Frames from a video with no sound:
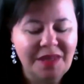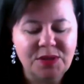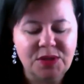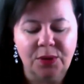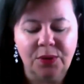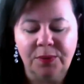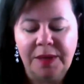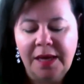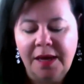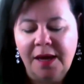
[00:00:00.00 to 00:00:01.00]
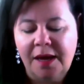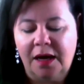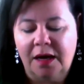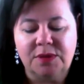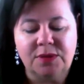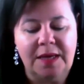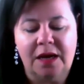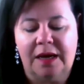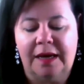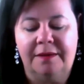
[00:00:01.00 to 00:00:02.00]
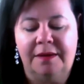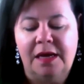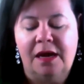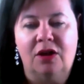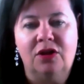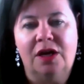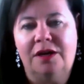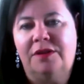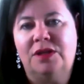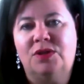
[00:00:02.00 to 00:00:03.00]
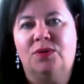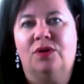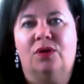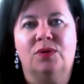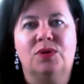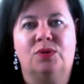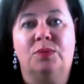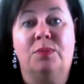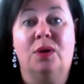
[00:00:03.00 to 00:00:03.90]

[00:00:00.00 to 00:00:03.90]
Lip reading: So yeah, and a lot of things you can also do,